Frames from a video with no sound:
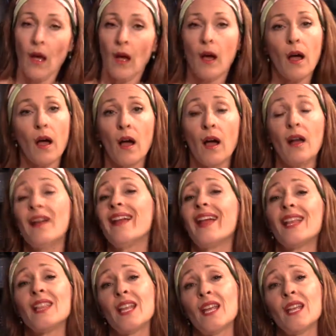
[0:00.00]

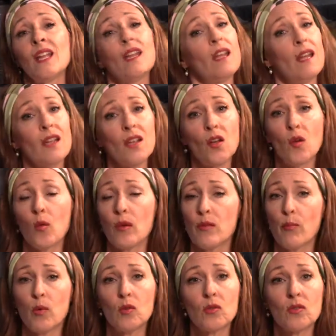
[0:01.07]
And then,
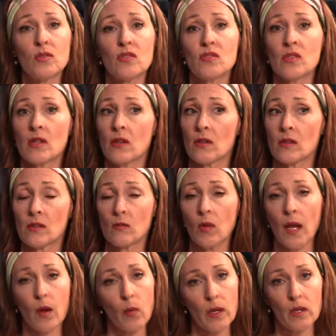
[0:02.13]
with pools, there's,
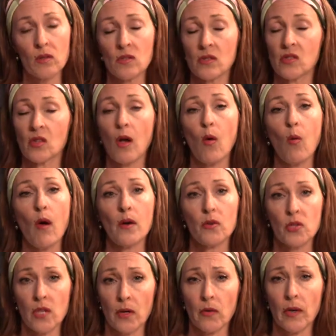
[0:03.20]
we use a saltwater
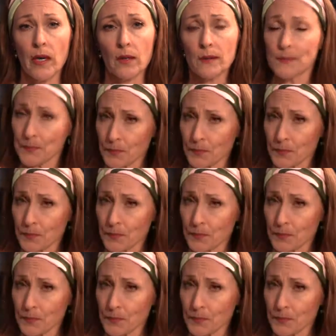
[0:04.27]
generator,